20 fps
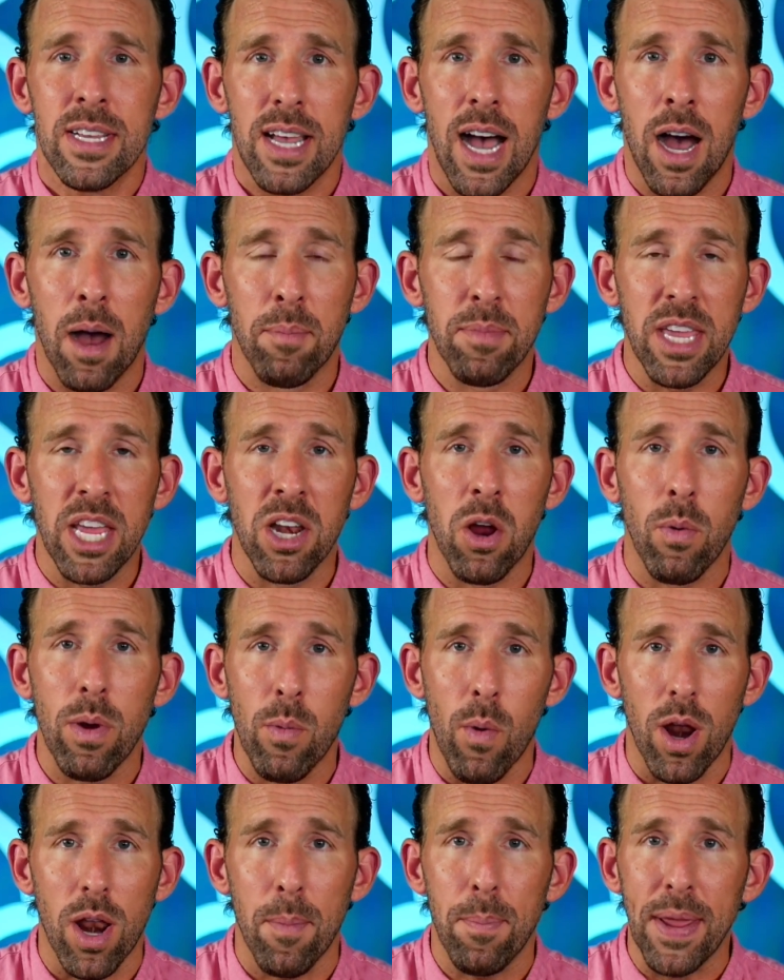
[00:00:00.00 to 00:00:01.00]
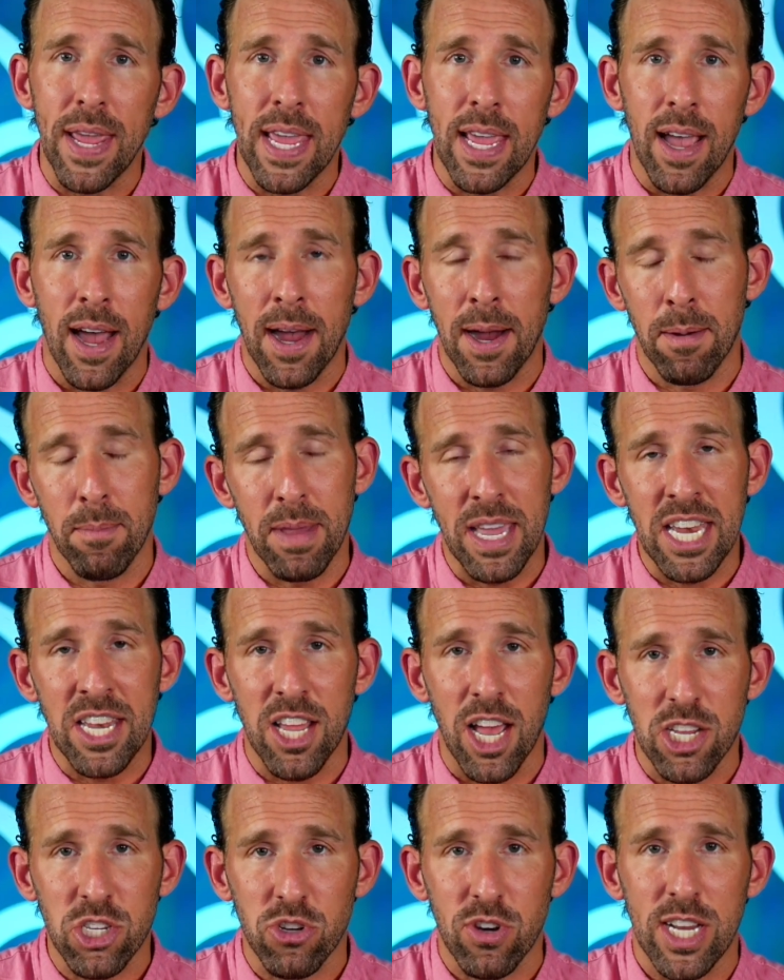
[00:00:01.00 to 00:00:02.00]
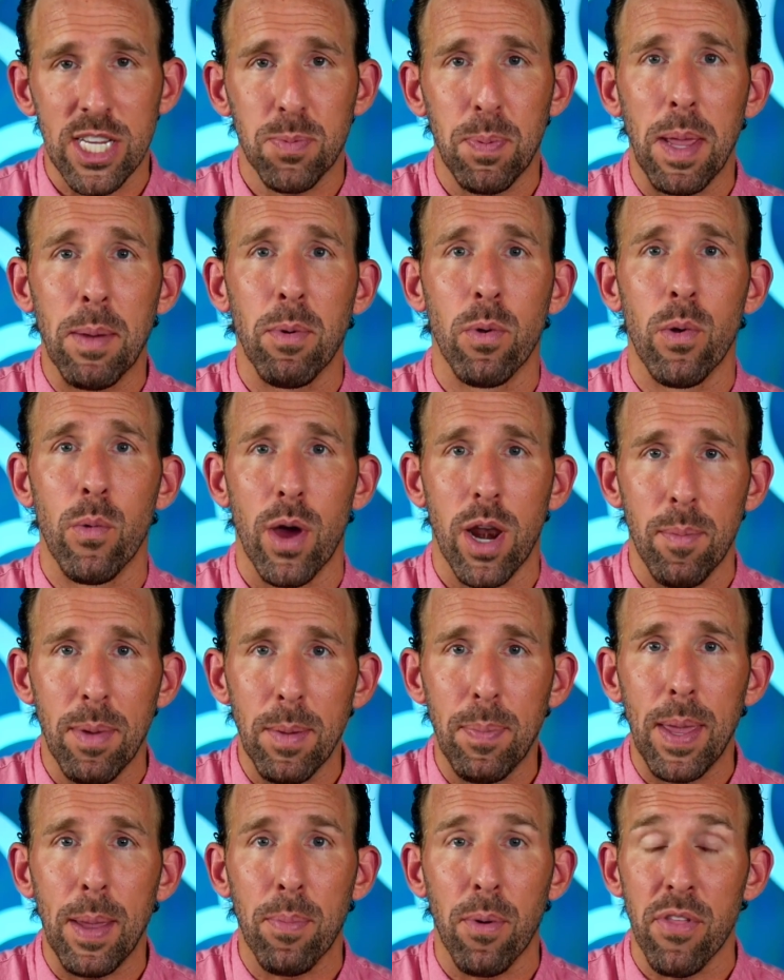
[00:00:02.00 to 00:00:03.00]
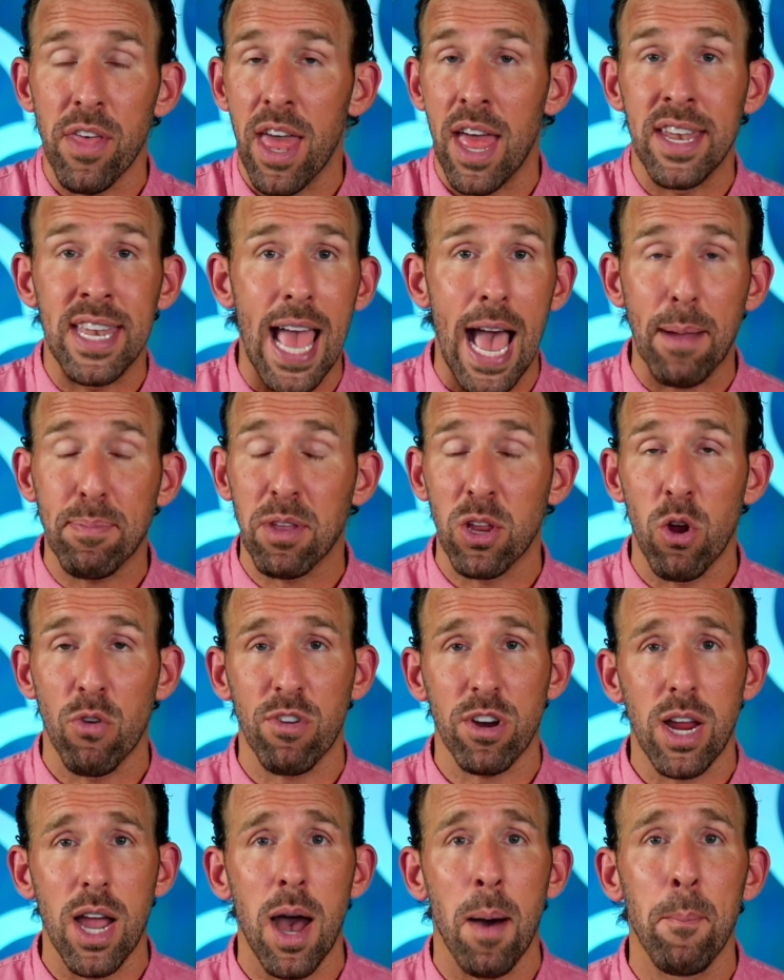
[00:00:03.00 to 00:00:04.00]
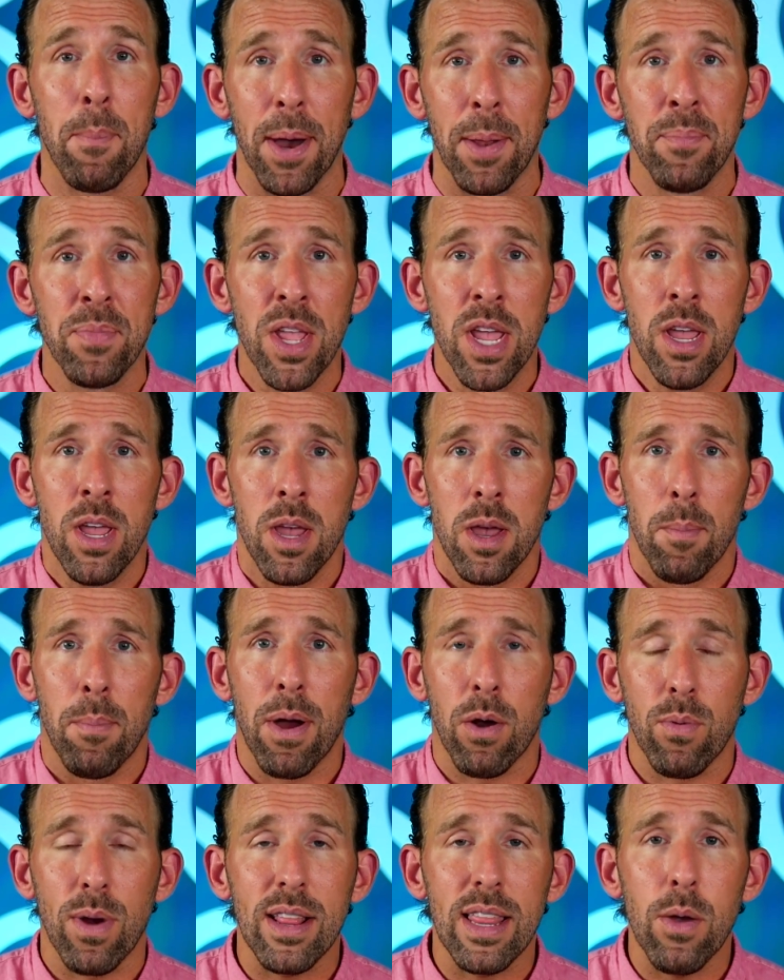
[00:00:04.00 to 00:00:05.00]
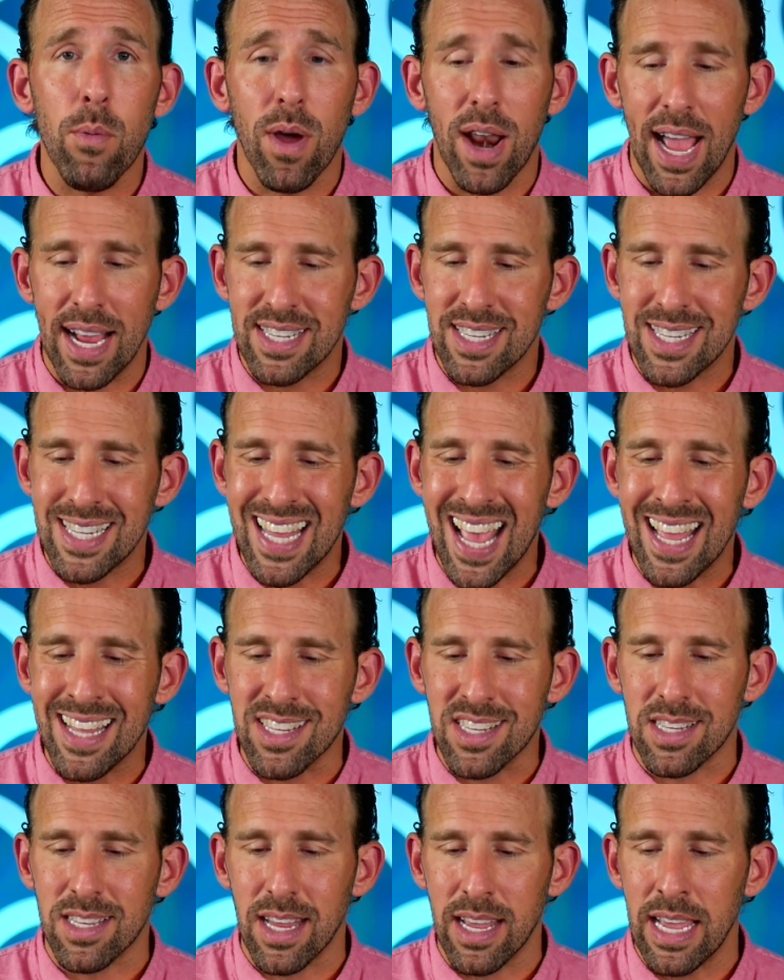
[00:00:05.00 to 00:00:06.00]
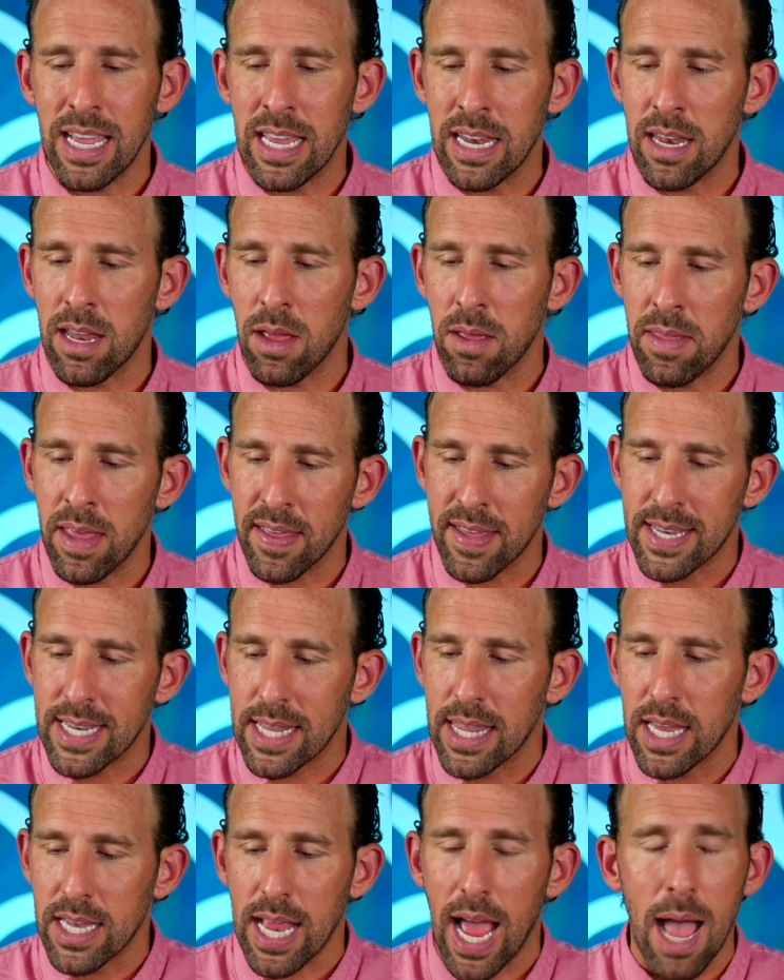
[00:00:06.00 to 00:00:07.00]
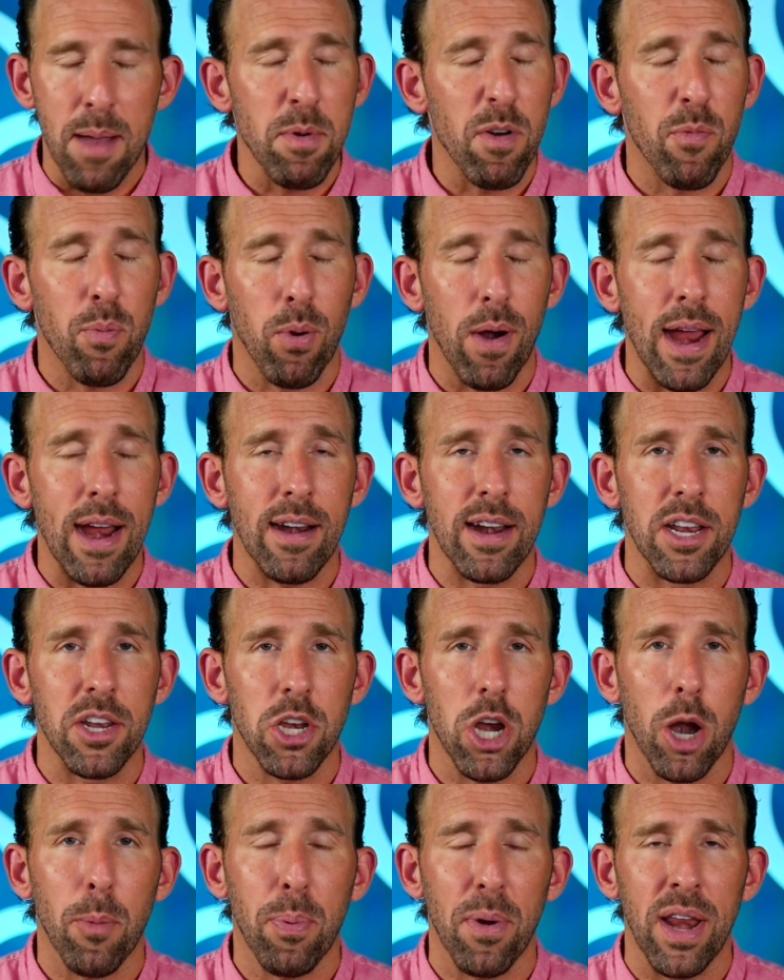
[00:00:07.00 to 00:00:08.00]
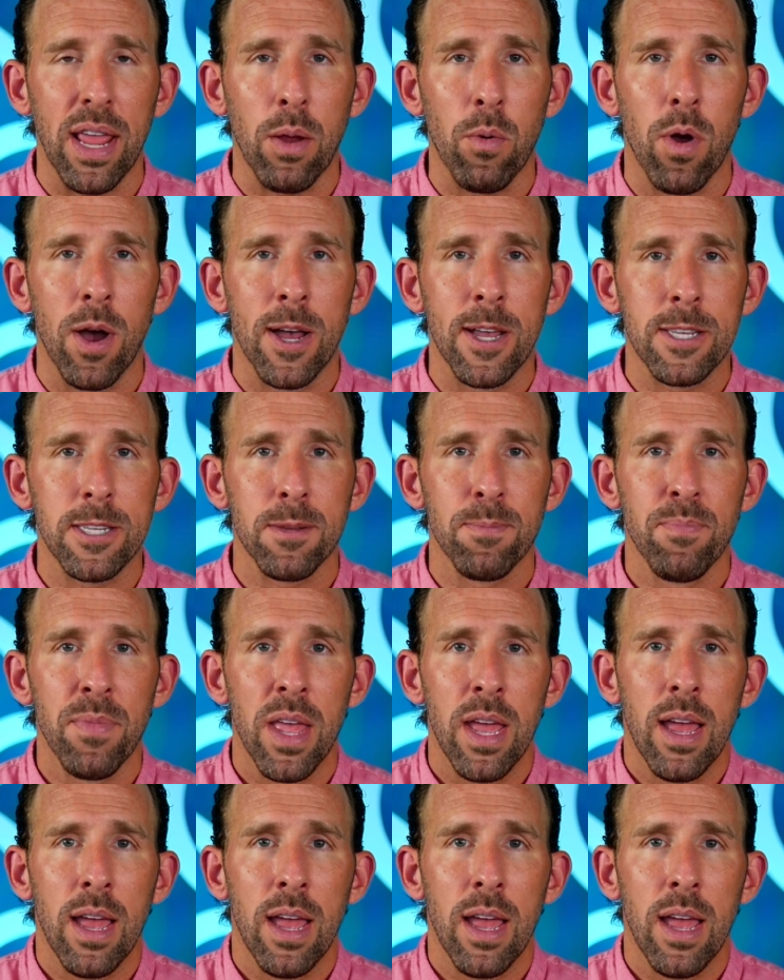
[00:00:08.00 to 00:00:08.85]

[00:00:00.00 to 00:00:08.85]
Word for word: Um, you know, we want to be um, industrious people, we want to be people that adapt and overcome. But, but really, what I sensed in the, the time of prayer and interpreting was,